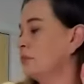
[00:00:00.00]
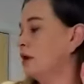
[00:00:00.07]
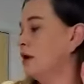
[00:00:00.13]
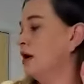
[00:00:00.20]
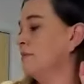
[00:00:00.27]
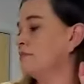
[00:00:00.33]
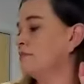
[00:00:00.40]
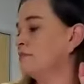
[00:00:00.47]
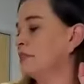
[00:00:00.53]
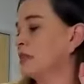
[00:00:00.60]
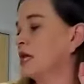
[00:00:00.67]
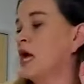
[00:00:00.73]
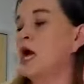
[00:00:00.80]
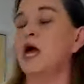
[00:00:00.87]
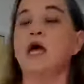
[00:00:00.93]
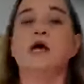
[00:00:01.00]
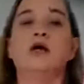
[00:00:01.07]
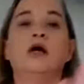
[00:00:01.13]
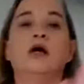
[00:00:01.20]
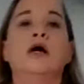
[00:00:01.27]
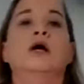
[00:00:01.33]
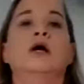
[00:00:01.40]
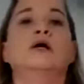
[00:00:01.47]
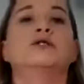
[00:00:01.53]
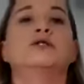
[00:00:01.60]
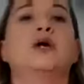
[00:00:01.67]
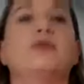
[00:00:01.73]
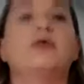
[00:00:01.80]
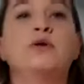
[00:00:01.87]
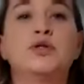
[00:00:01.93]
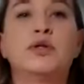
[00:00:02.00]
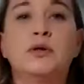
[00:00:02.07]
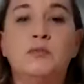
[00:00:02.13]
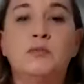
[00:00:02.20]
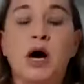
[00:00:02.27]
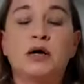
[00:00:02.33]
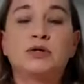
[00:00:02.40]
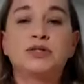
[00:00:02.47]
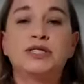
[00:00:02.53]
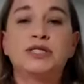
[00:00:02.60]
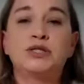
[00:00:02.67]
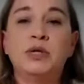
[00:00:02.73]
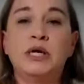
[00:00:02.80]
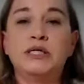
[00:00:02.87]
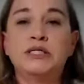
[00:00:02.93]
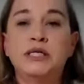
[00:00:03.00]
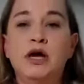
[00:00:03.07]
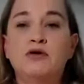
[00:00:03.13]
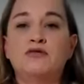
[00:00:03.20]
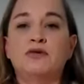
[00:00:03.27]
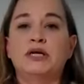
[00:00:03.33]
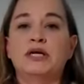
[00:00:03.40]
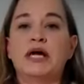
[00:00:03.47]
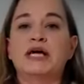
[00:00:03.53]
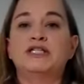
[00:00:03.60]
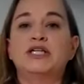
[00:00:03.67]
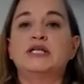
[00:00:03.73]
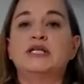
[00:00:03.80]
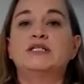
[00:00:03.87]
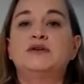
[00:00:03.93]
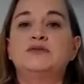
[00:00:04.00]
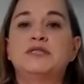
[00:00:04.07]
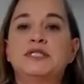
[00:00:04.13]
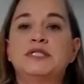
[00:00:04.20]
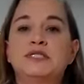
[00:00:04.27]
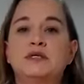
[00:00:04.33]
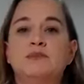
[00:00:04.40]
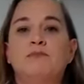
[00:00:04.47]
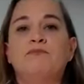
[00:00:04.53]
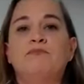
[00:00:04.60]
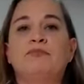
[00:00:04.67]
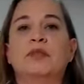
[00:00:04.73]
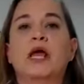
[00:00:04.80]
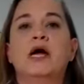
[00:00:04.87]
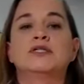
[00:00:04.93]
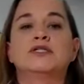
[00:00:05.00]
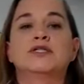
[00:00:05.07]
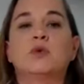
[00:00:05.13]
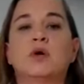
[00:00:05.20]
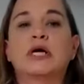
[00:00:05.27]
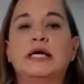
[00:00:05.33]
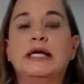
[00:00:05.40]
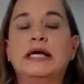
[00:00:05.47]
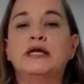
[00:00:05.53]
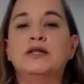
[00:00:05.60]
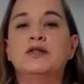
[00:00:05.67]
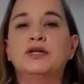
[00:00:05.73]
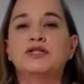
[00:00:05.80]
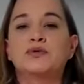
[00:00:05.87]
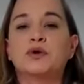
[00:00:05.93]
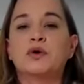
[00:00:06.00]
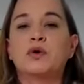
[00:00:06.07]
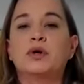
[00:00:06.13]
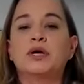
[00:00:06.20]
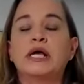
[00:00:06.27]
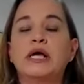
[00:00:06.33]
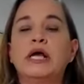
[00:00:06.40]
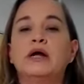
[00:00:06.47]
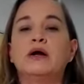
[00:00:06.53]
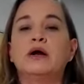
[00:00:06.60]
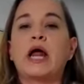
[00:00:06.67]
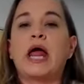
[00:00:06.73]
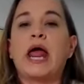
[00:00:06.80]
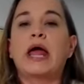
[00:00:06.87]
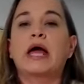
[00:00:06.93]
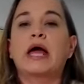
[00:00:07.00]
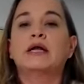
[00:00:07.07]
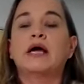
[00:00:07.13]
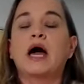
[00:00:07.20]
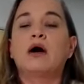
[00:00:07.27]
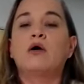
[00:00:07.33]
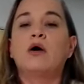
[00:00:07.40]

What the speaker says: Okay, so those are the models that you need to know for the digestive system. So we're going to end this recording here, and I'll